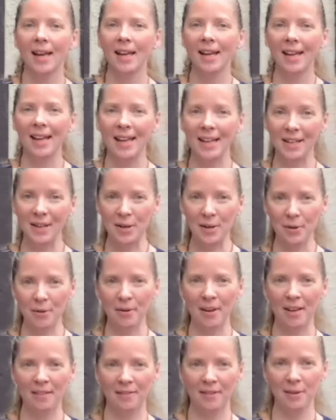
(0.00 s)
Hello
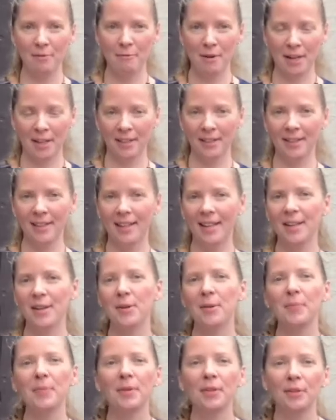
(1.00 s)
everyone, I
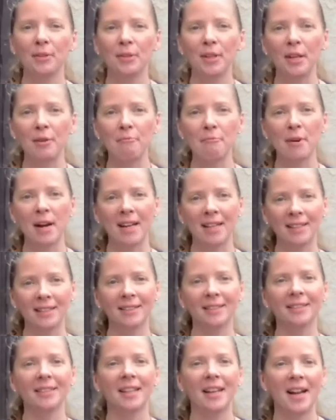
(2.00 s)
hope you're doing
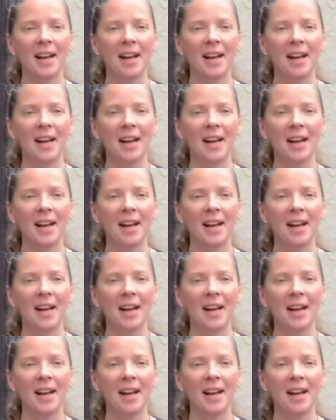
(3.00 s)
well.